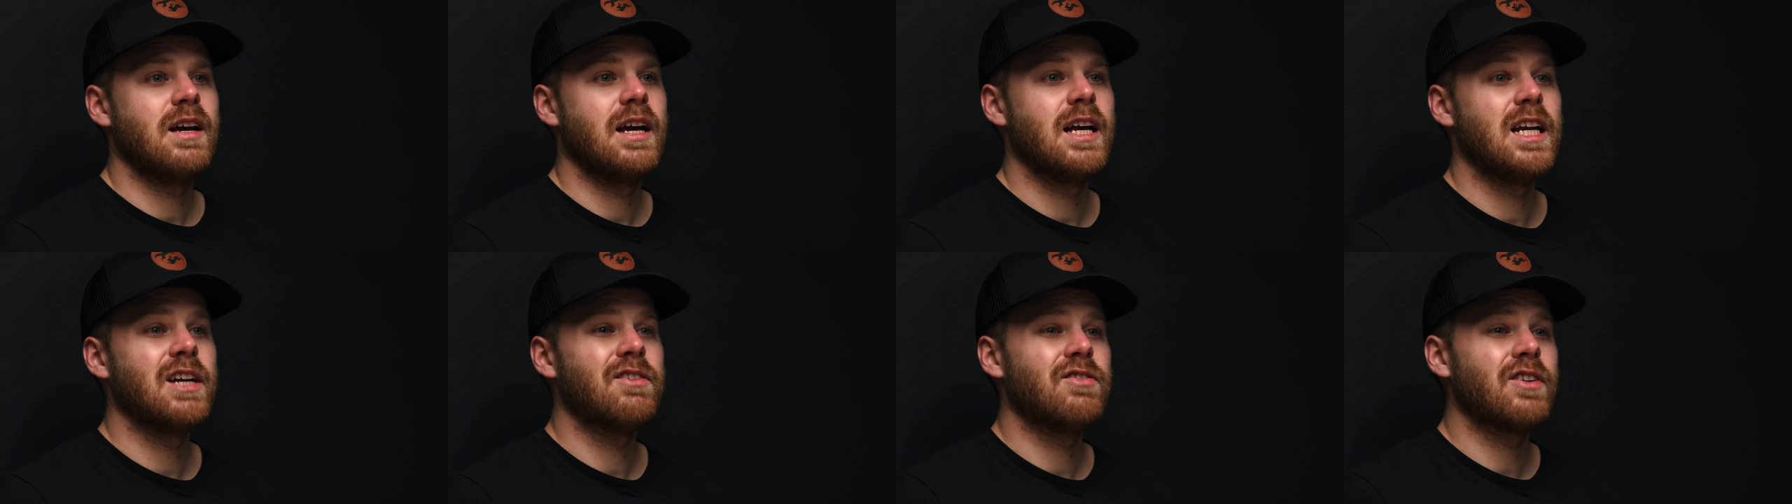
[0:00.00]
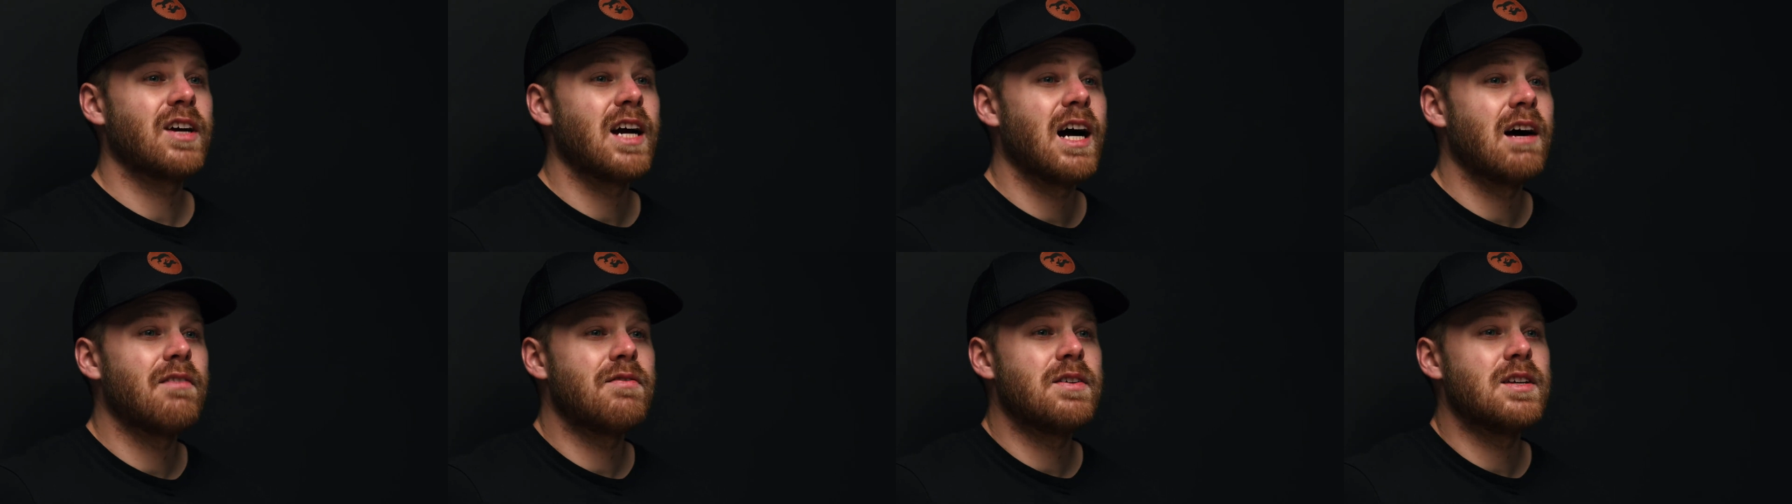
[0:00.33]
And if your
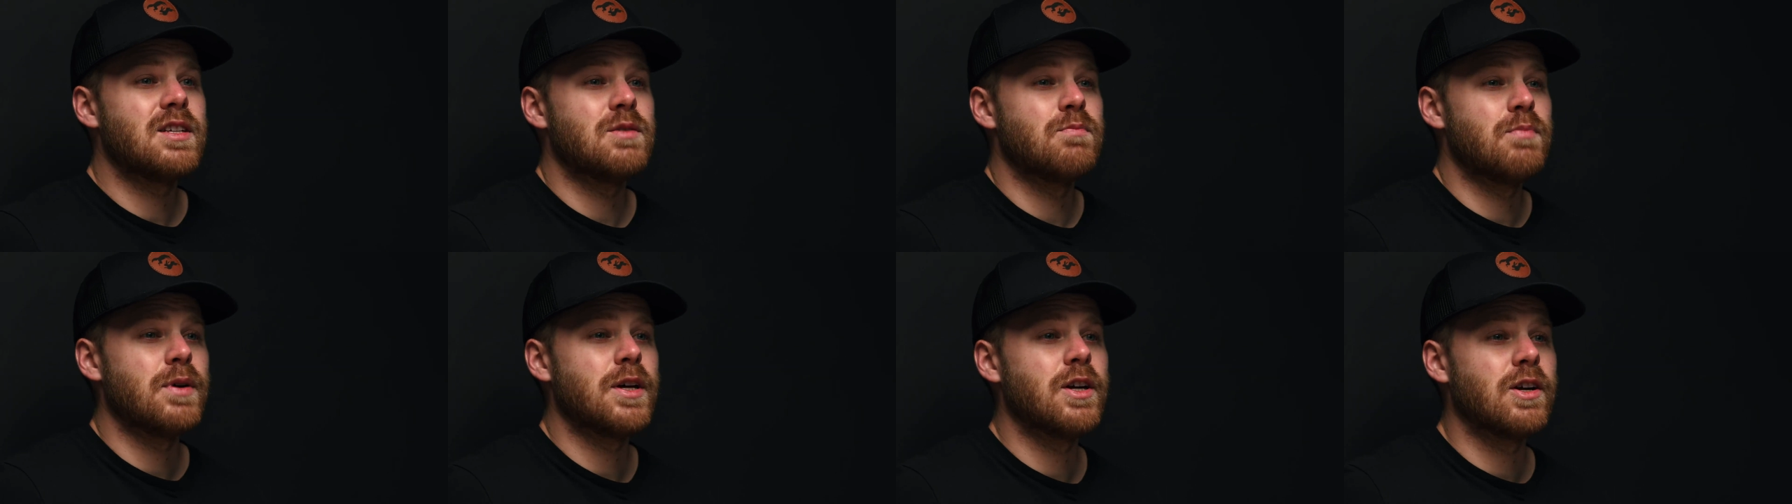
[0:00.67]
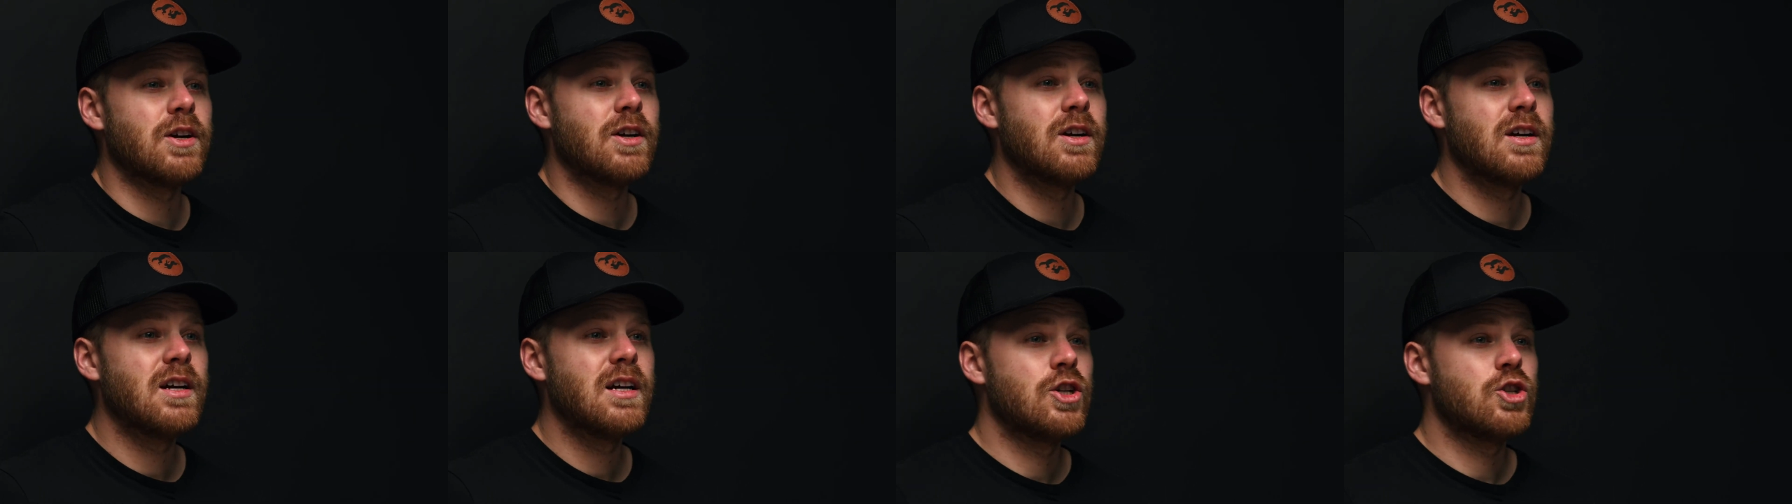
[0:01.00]
coffee is
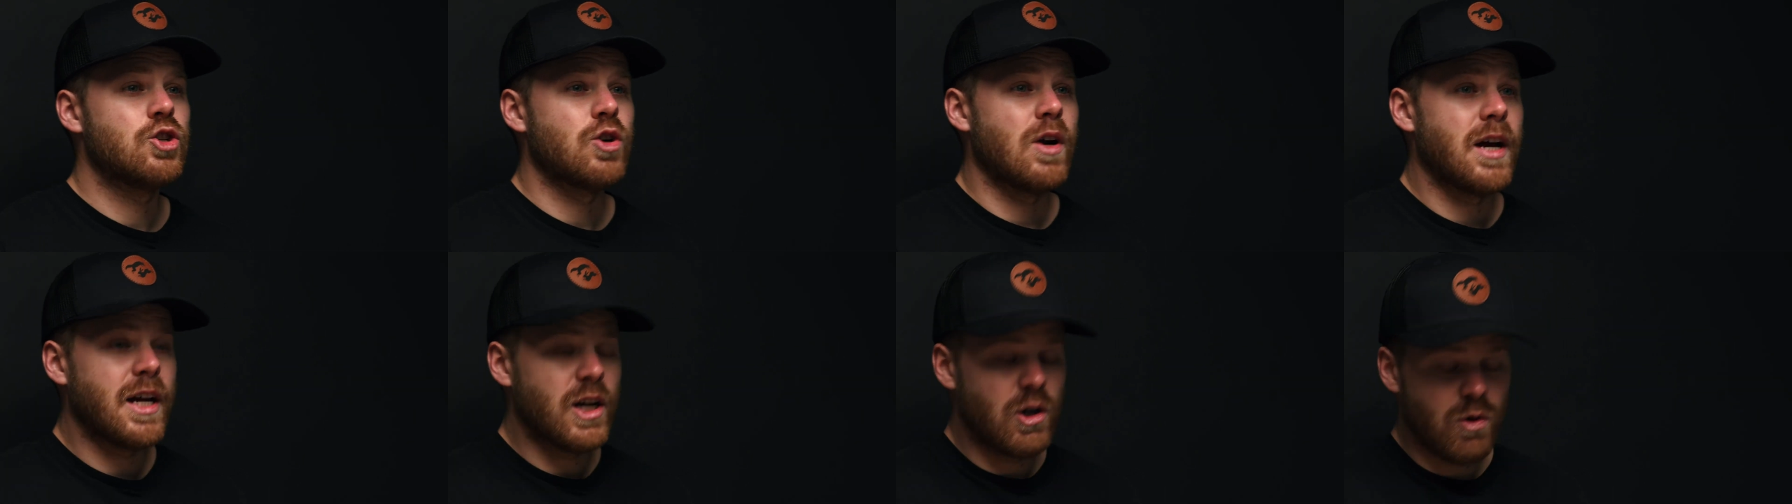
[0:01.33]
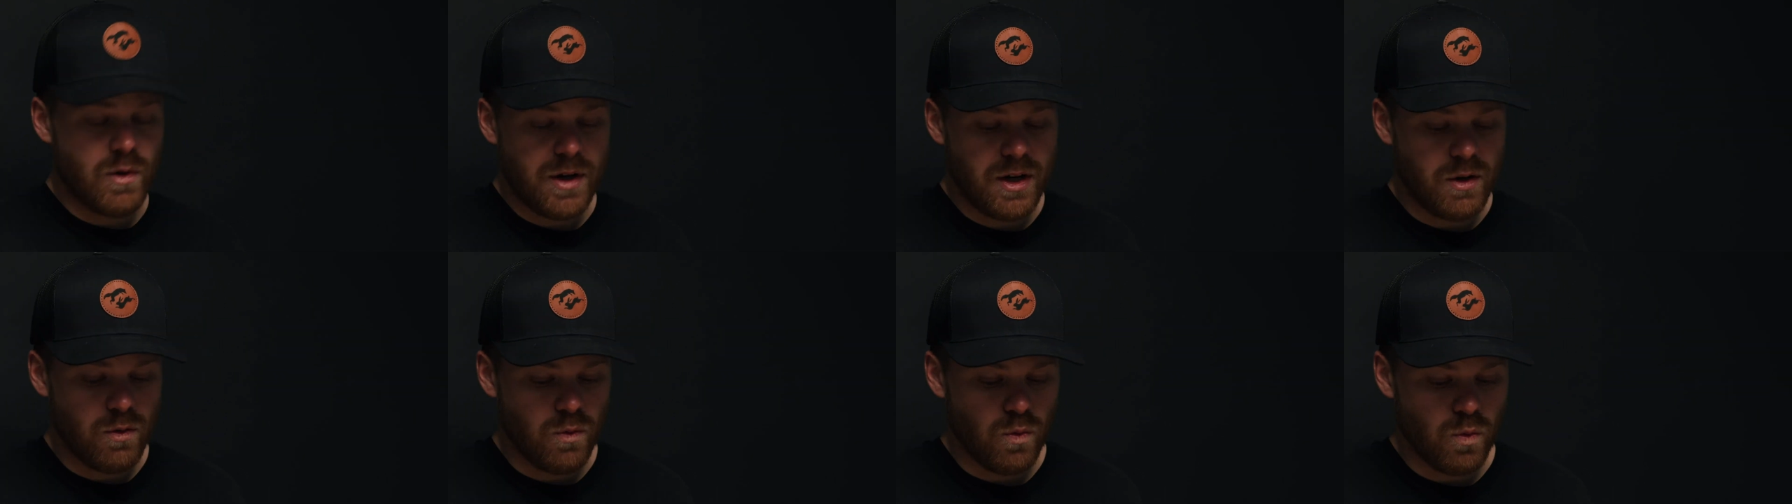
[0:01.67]
bitter, try
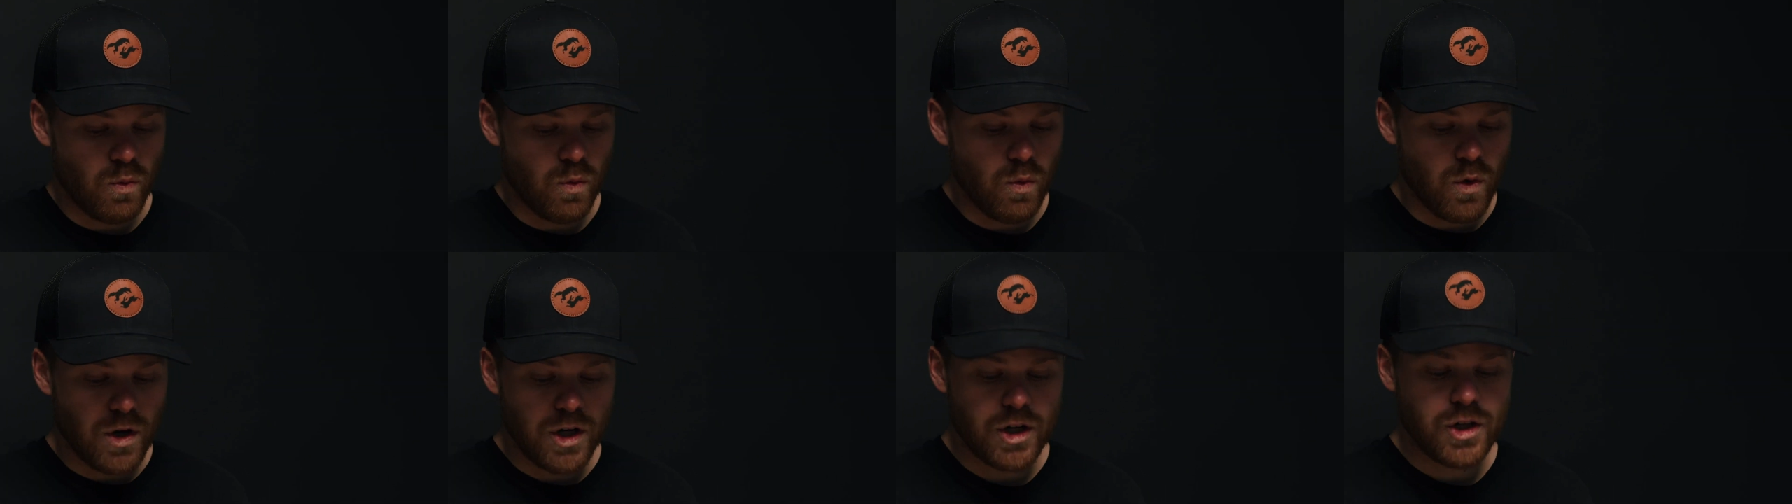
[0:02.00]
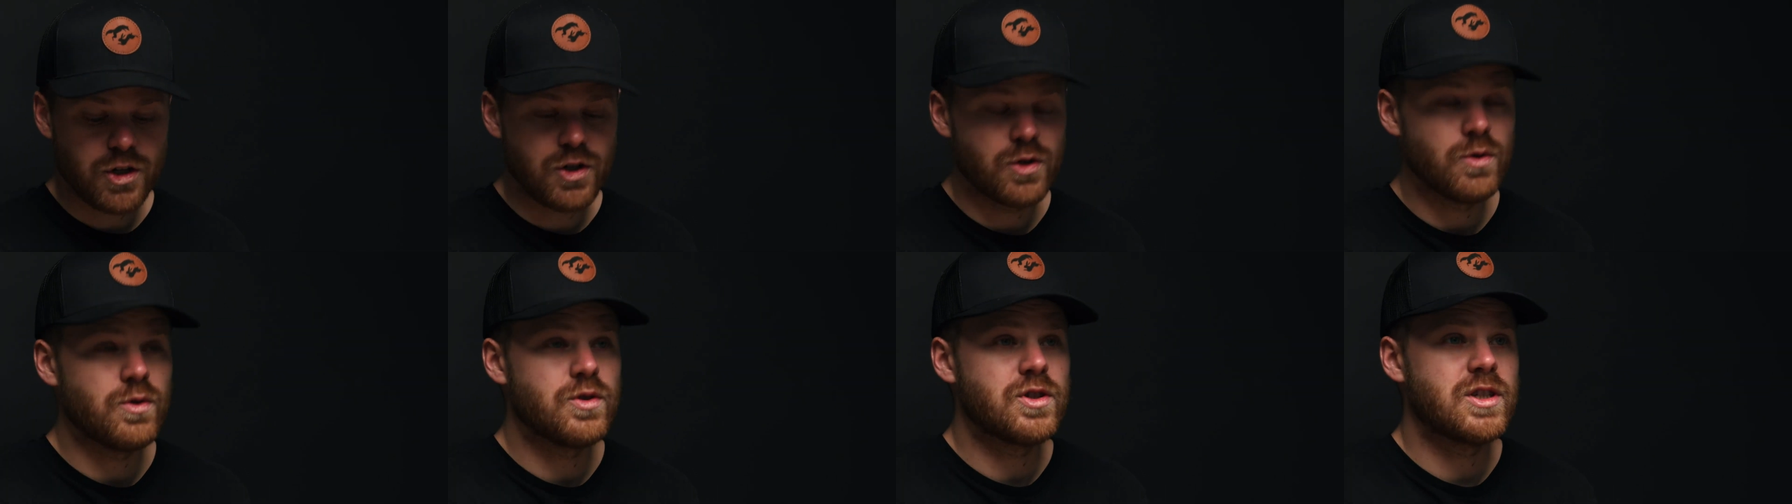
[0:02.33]
going 1 or
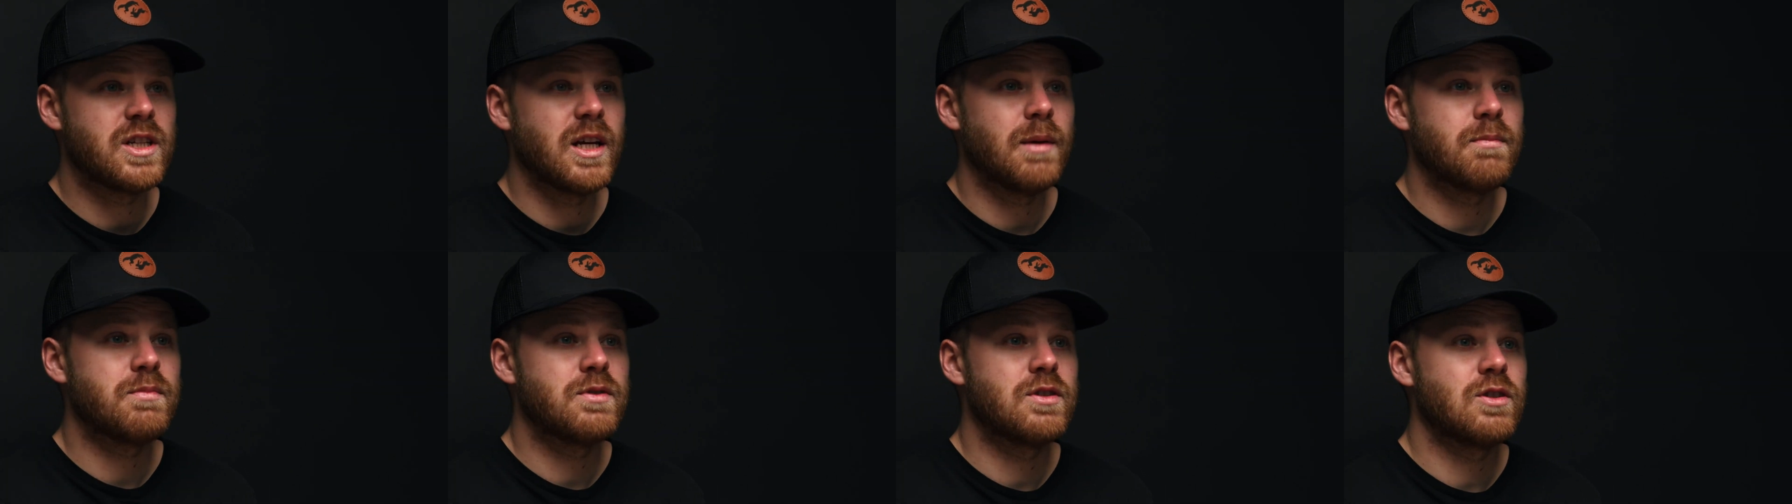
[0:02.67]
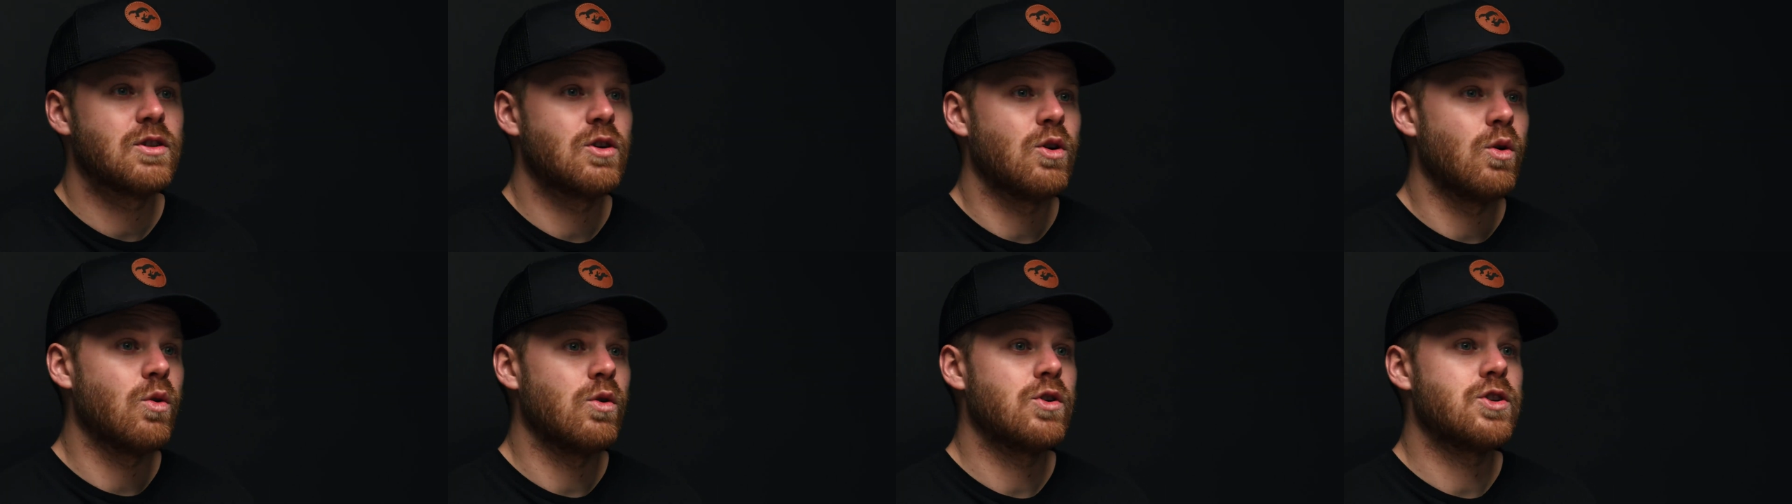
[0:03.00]
2 steps
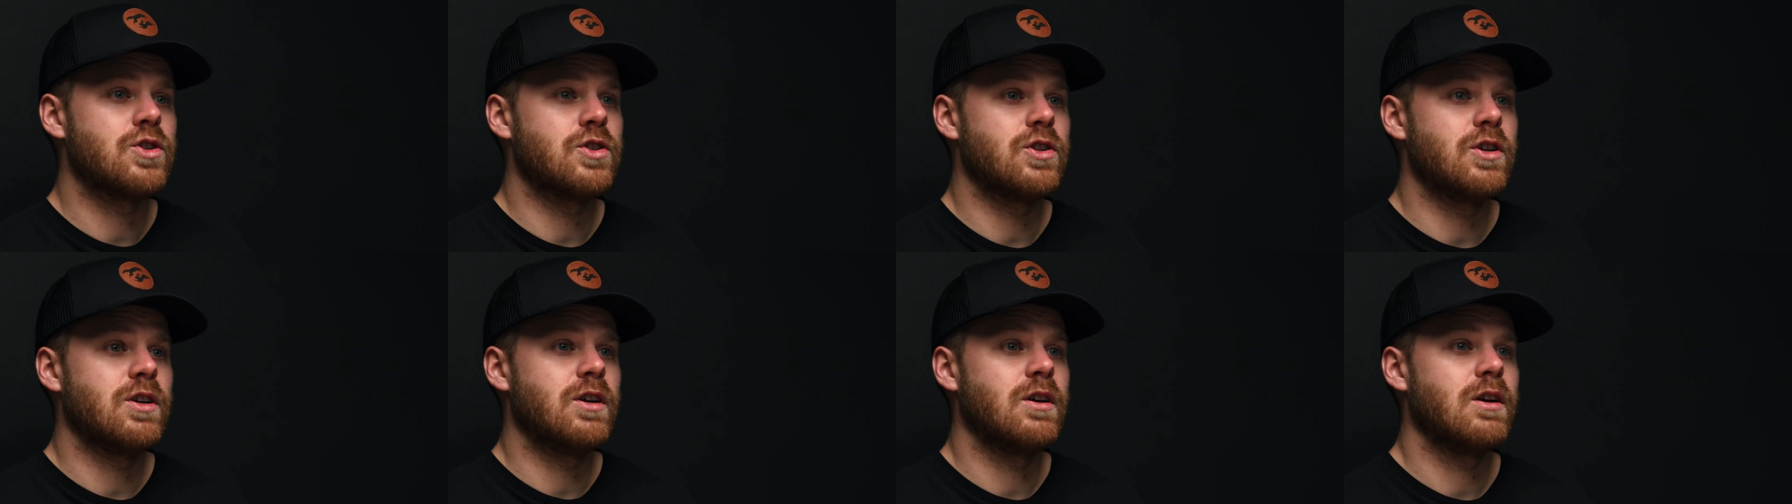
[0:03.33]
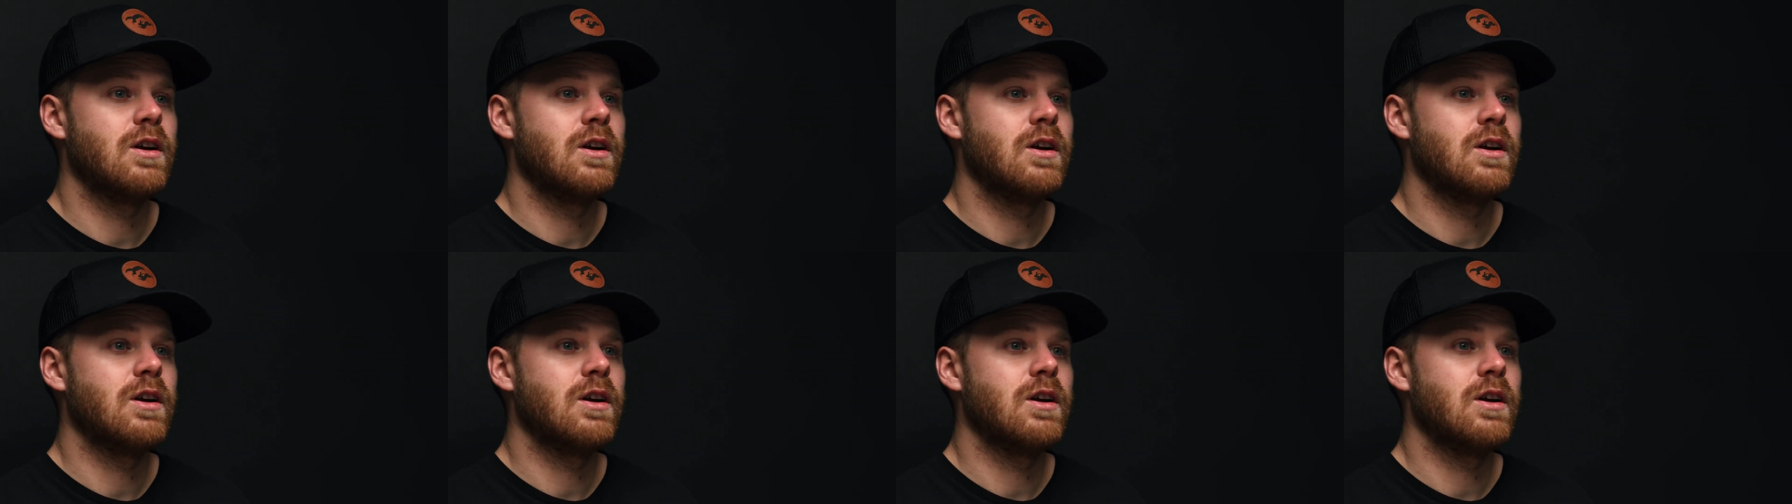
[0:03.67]
coarser.